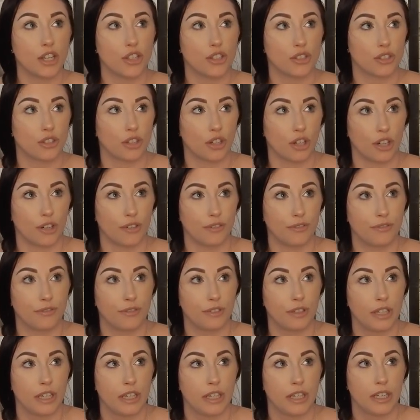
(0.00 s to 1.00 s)

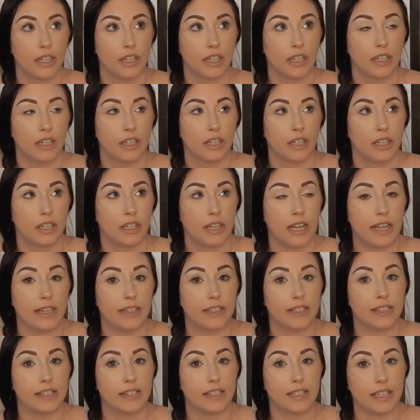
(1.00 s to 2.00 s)
surf
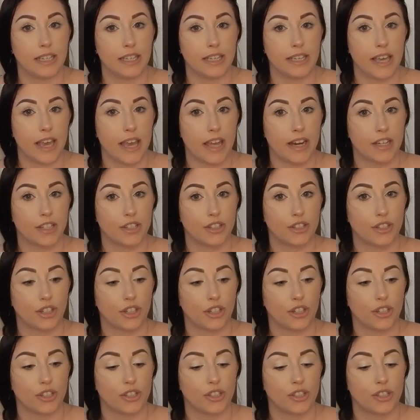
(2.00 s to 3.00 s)
and sea
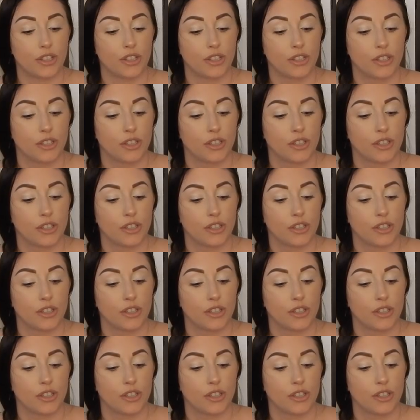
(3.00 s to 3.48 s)
canisters.